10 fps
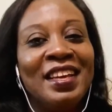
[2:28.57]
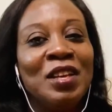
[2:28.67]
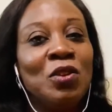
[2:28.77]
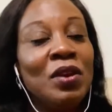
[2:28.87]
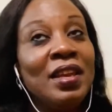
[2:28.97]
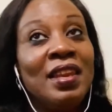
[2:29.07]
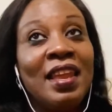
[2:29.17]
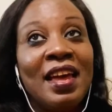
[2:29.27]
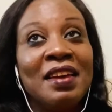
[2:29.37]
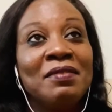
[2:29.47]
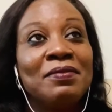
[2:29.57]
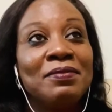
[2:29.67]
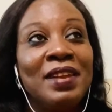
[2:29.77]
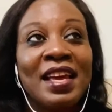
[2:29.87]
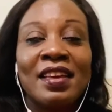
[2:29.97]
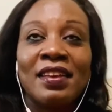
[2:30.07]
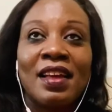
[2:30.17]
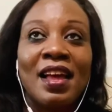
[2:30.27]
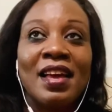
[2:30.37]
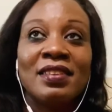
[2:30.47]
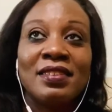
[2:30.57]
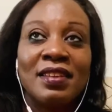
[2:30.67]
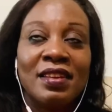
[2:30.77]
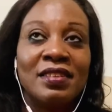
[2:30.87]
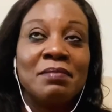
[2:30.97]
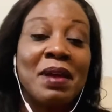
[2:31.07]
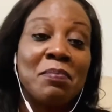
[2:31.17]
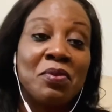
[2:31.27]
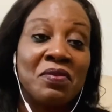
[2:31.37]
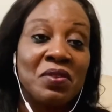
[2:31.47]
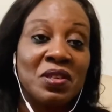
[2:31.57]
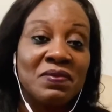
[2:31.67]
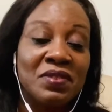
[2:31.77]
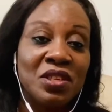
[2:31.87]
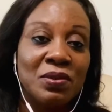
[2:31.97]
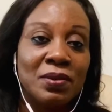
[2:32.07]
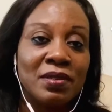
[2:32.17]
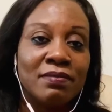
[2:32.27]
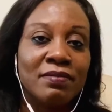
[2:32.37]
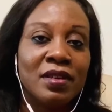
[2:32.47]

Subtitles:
You know, in life, like I said in my previous videos,